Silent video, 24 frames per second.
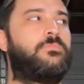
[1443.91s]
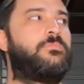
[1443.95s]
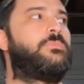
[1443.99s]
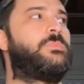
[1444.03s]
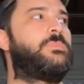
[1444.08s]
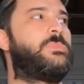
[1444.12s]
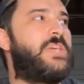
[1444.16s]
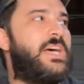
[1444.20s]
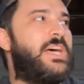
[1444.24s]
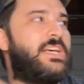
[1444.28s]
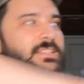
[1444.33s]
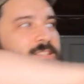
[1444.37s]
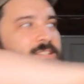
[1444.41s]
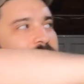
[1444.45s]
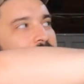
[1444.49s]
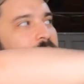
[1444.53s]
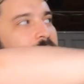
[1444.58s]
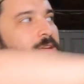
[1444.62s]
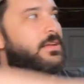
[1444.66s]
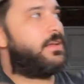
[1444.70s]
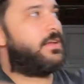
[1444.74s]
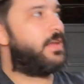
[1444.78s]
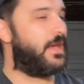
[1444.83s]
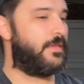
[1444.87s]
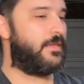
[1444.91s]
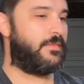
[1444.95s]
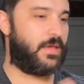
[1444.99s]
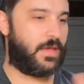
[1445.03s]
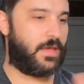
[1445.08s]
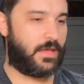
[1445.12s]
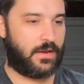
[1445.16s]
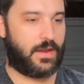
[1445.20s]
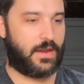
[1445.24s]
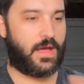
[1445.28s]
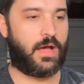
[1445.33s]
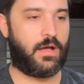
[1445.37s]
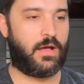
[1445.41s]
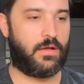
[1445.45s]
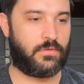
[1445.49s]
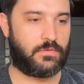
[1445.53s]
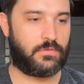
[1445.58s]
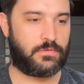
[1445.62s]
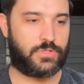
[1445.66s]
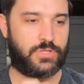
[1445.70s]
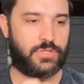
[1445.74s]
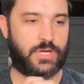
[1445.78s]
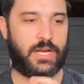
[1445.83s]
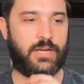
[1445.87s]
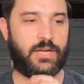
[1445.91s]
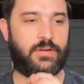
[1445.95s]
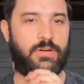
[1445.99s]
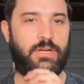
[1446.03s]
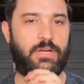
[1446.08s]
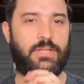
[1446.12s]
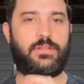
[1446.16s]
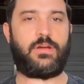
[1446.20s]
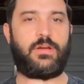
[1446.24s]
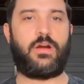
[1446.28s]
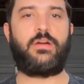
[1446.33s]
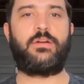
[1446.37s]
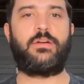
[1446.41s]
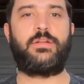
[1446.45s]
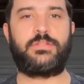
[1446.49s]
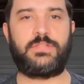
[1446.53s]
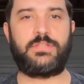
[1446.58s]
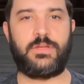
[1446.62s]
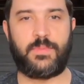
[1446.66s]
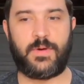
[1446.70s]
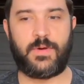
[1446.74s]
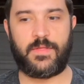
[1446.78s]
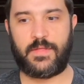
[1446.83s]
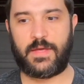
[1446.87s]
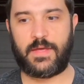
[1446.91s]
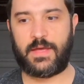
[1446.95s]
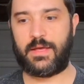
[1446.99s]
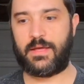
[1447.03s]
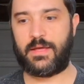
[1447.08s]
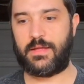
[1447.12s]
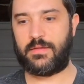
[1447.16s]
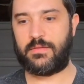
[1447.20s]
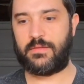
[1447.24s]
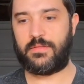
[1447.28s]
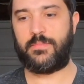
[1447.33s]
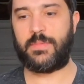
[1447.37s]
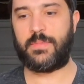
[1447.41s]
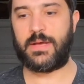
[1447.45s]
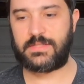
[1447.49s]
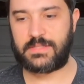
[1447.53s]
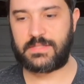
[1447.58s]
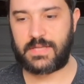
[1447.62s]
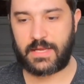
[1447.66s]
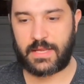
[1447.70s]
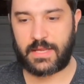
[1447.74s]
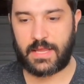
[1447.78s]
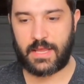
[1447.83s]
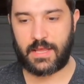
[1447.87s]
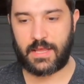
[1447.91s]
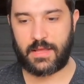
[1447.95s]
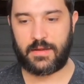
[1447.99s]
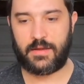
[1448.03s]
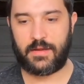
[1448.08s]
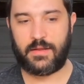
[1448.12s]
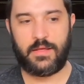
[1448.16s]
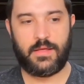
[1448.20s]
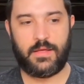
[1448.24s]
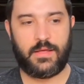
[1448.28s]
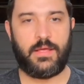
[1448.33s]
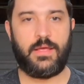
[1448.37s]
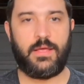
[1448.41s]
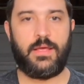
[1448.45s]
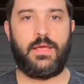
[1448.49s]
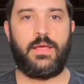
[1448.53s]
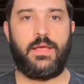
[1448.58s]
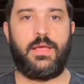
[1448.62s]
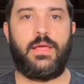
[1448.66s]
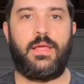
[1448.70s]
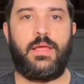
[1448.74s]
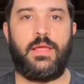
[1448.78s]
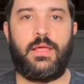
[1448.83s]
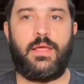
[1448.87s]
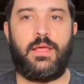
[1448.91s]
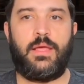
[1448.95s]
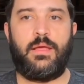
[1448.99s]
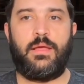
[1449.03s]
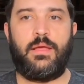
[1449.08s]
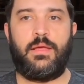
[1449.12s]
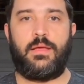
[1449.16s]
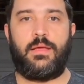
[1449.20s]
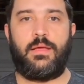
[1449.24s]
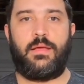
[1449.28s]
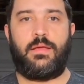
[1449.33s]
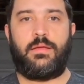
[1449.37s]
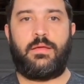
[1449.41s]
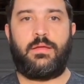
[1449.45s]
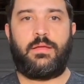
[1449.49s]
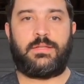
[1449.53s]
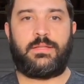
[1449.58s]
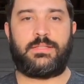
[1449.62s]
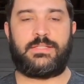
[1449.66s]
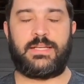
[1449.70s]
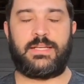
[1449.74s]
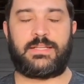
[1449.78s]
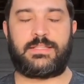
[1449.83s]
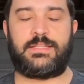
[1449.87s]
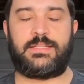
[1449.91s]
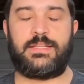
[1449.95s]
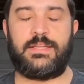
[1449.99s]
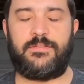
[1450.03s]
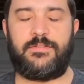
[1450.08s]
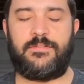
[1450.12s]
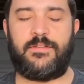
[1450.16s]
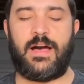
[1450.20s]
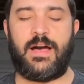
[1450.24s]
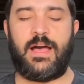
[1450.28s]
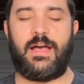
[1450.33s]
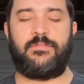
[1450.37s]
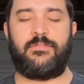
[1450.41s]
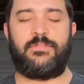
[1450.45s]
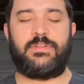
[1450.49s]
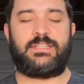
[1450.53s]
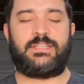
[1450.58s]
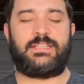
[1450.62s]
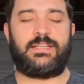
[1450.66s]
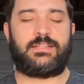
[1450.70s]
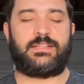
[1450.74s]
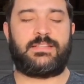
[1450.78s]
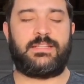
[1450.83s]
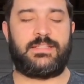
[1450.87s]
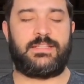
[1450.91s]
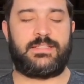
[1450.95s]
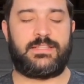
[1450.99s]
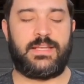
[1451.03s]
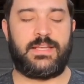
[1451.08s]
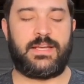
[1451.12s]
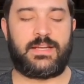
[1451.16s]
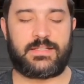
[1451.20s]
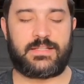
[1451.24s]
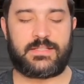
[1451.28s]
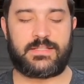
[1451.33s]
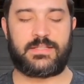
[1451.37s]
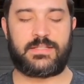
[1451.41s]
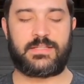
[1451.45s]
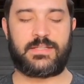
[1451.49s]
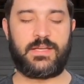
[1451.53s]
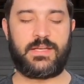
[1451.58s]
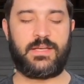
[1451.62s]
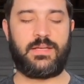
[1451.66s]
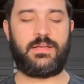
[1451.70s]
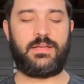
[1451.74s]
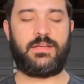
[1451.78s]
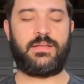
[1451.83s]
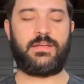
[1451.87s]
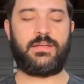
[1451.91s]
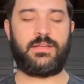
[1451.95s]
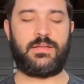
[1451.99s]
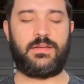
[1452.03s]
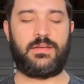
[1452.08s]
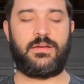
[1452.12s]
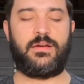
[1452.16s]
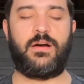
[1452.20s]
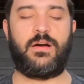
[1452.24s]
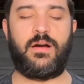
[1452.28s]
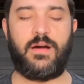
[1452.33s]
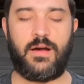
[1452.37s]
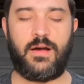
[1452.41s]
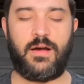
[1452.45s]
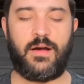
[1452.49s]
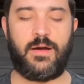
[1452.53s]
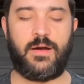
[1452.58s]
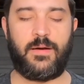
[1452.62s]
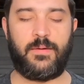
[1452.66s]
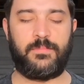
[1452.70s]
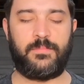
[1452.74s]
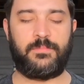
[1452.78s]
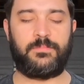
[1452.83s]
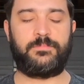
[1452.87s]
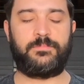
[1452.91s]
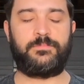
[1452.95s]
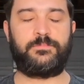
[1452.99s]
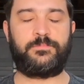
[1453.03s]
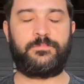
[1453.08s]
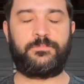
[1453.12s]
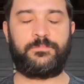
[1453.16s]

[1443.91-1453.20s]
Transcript: testing, and then I'll try to crank the hardness up on that the best I can. 65 to 66. And